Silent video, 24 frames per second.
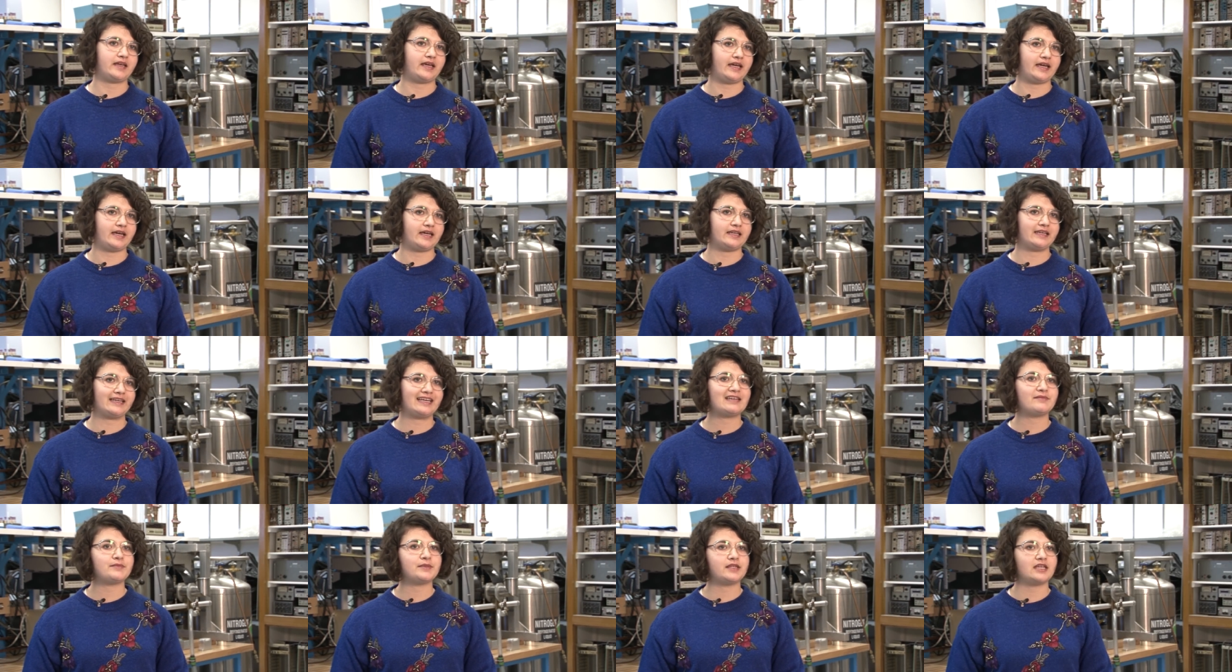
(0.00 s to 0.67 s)
and it
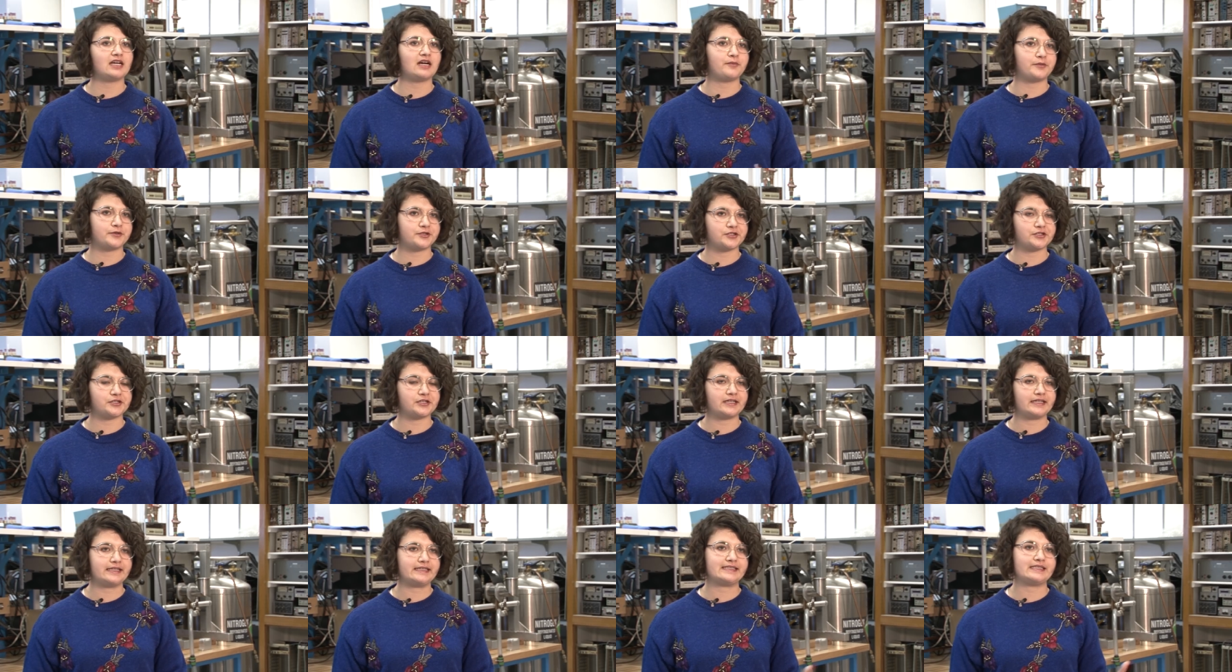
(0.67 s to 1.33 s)
gave me the
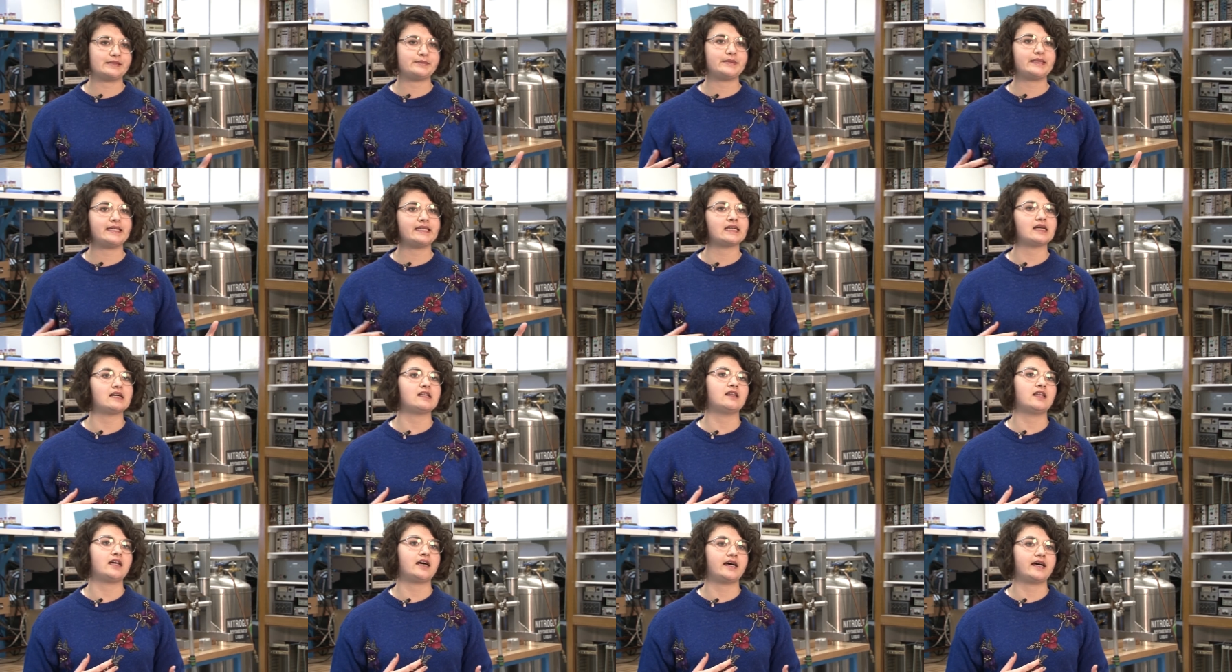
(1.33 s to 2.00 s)
opportunity to meet
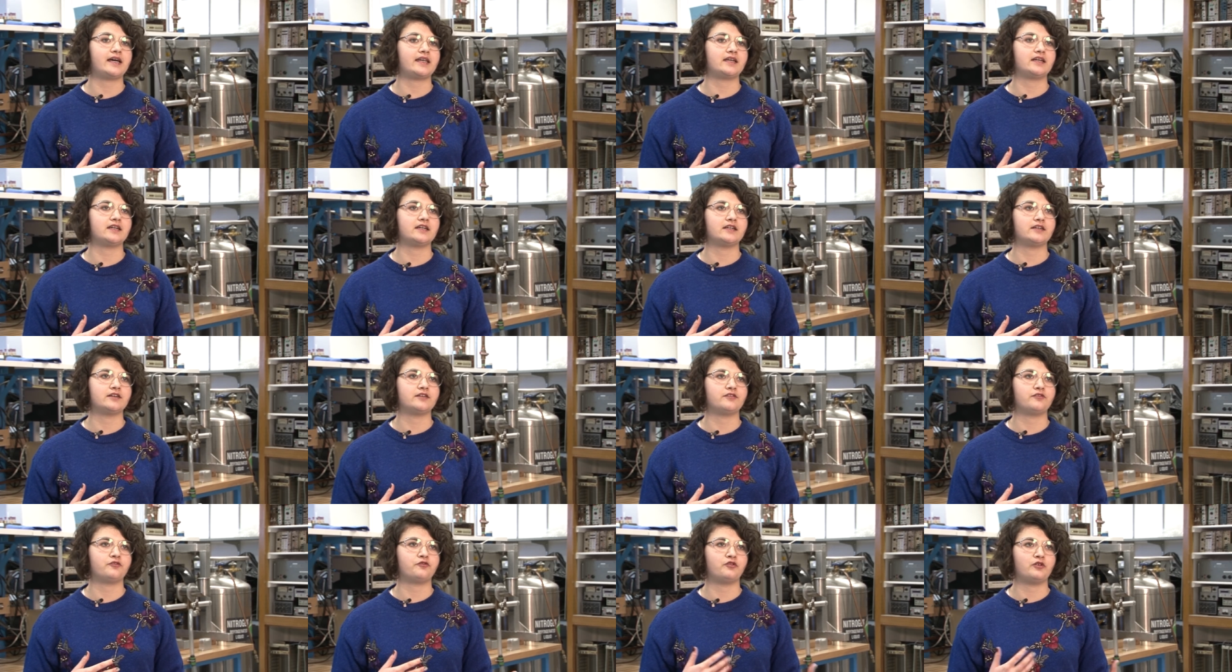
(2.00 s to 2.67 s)
a lot
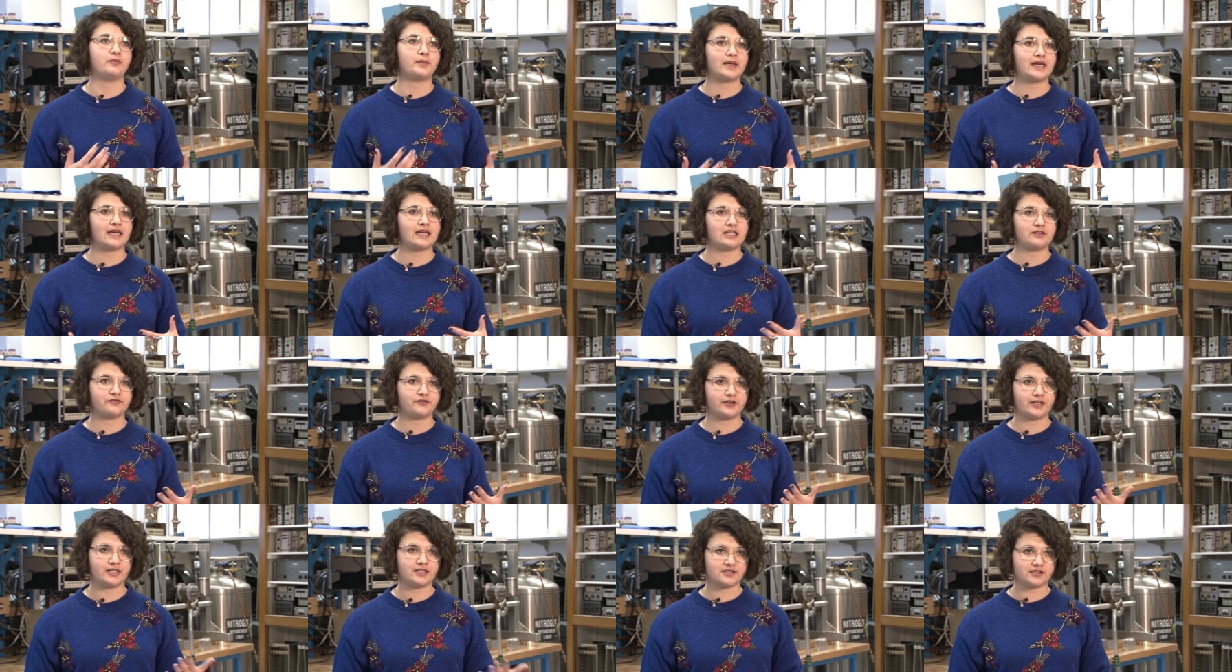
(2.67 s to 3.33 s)
of women at
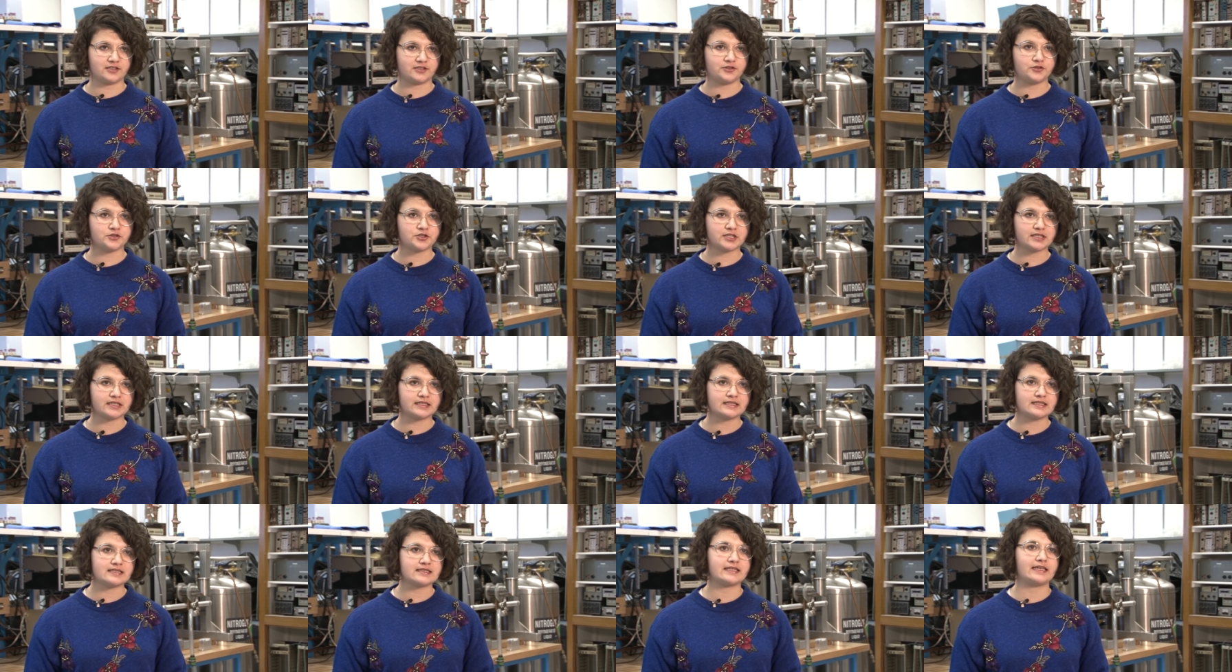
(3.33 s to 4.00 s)
different
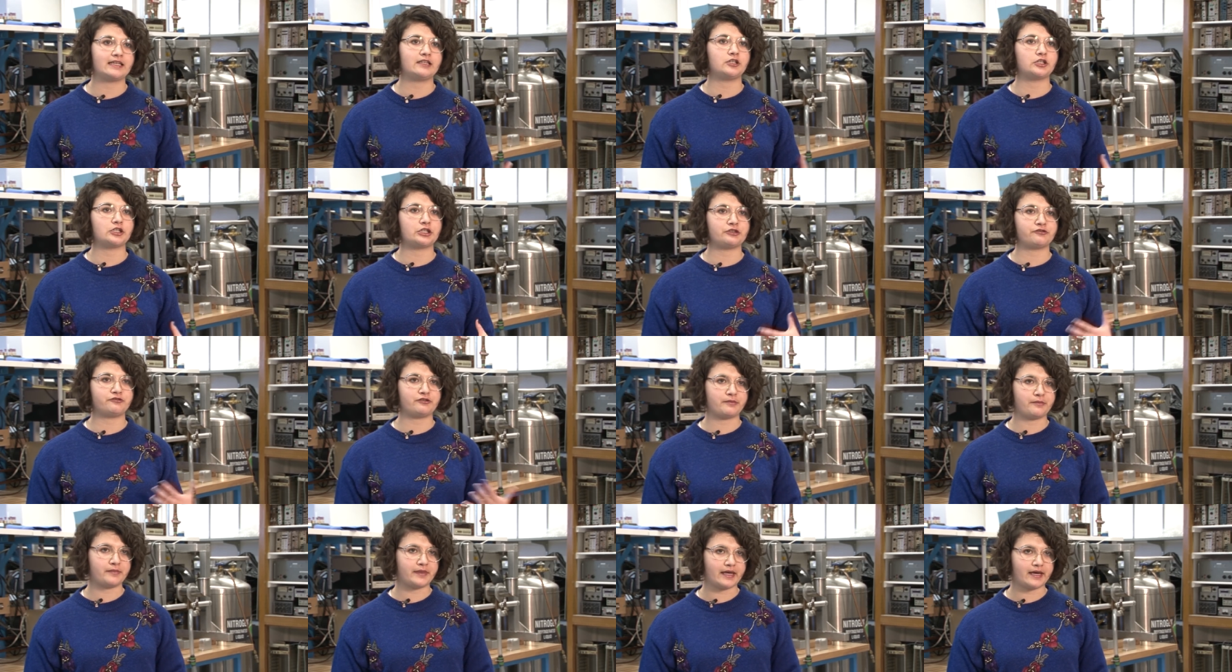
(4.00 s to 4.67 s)
institutions and learn
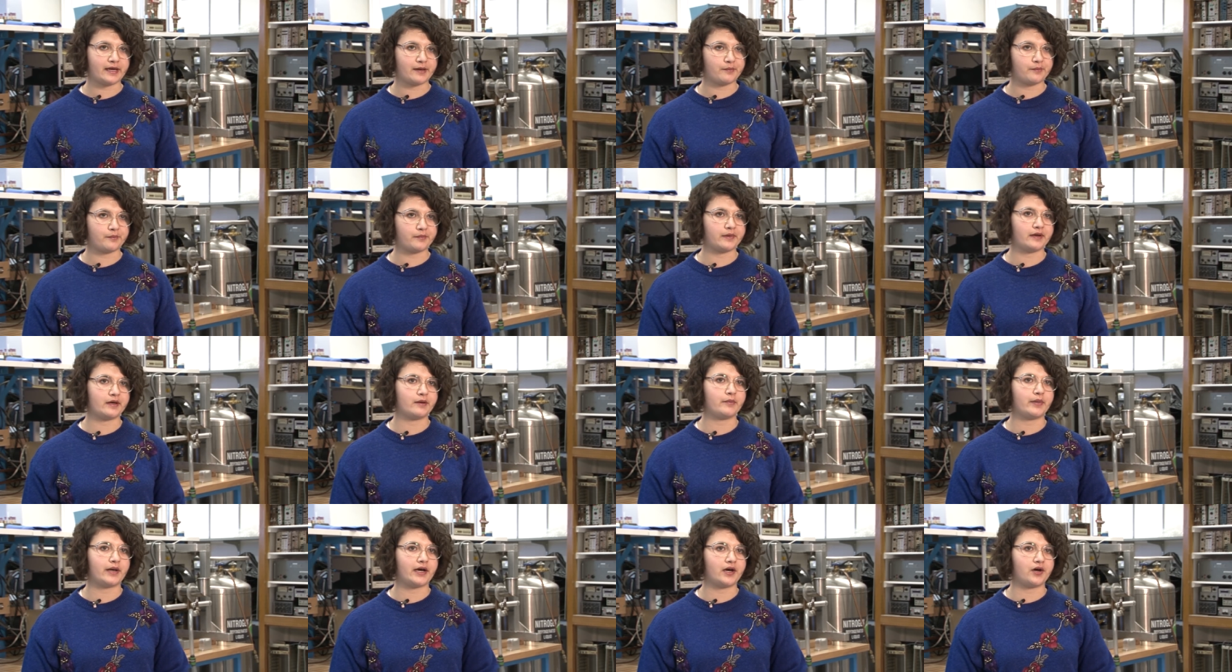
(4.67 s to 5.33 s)
from them
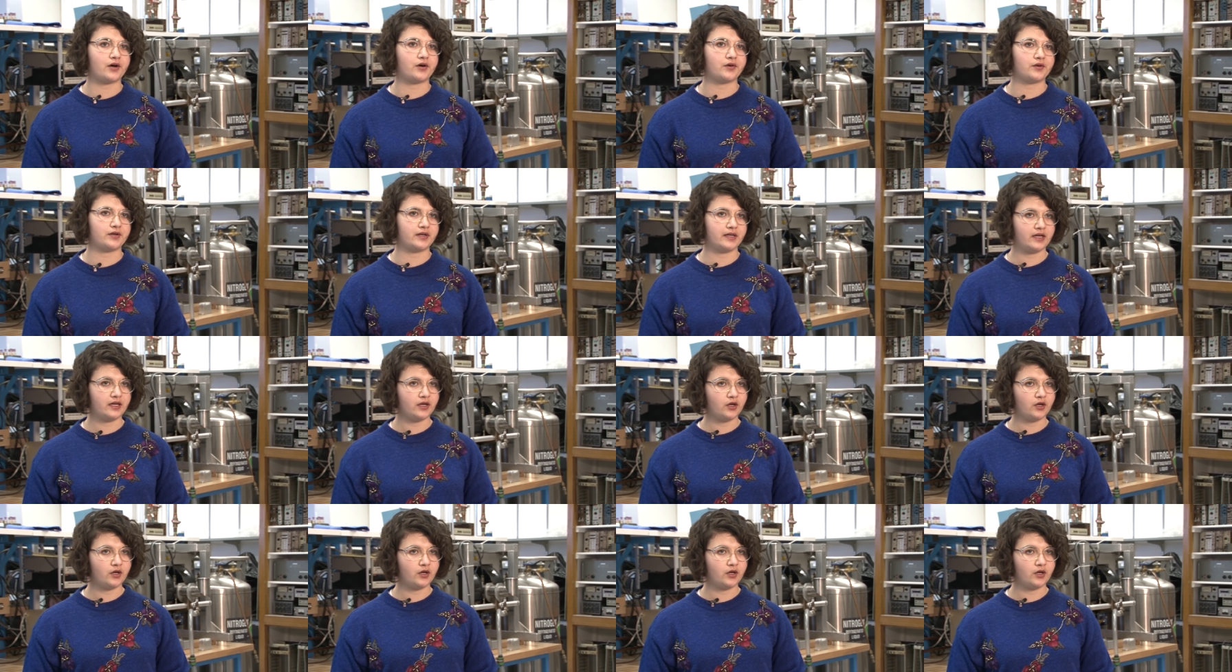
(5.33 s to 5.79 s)
about